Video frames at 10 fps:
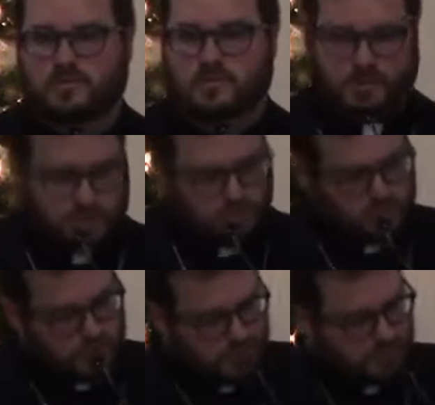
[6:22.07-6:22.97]
This
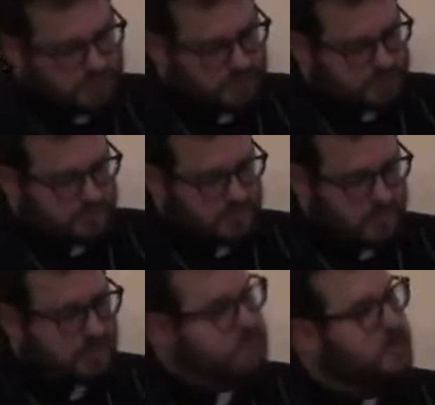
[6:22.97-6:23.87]
new covenant
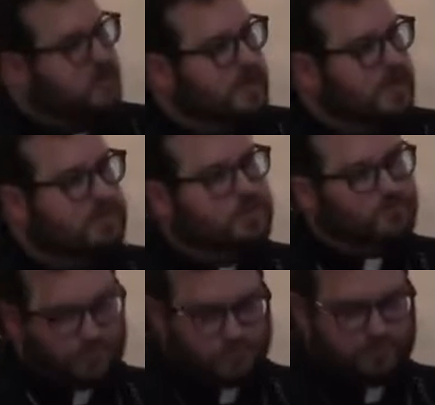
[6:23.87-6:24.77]
is coming to
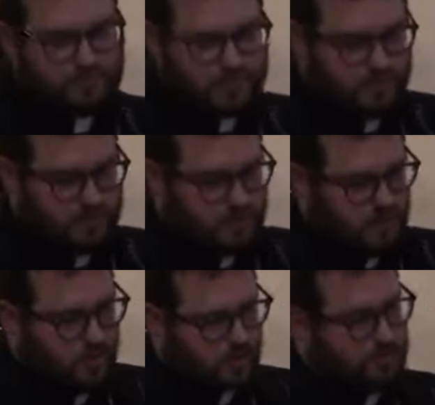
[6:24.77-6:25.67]
fulfill the
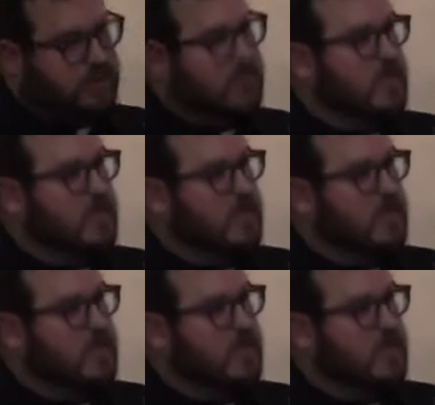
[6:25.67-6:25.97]
old